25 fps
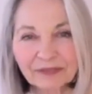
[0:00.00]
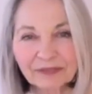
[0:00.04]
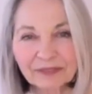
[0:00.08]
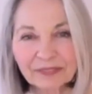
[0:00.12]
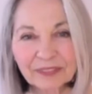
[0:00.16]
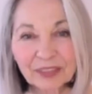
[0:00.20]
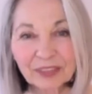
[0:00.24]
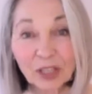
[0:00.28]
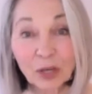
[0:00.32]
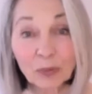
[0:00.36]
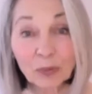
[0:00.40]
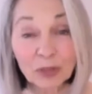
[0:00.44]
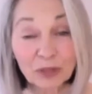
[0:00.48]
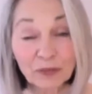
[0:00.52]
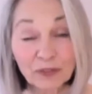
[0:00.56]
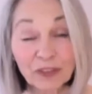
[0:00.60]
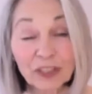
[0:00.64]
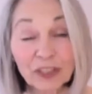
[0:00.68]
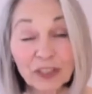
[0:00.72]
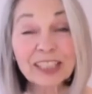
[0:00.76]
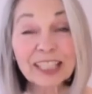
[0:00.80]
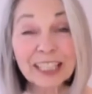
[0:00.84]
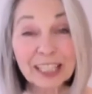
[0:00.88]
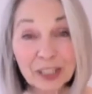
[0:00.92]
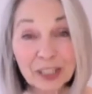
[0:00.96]
Almost
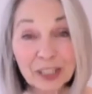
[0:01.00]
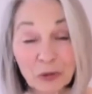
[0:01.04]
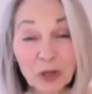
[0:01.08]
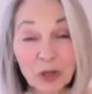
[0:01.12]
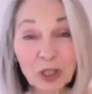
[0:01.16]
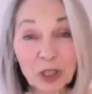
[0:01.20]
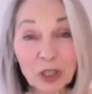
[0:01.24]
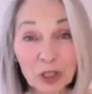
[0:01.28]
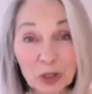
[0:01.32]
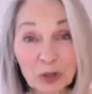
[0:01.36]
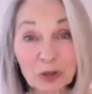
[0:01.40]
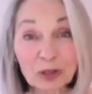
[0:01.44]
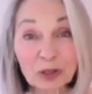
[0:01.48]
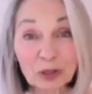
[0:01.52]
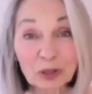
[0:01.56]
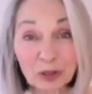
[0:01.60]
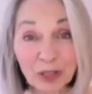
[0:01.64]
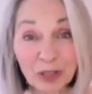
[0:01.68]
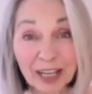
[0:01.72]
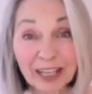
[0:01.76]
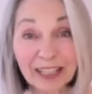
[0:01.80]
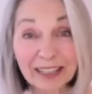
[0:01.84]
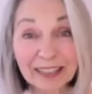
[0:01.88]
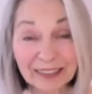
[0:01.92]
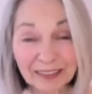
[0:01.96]
feels like you want to close your
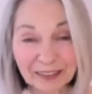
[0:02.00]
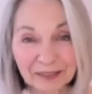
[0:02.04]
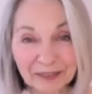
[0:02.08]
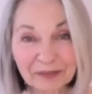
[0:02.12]
eyes.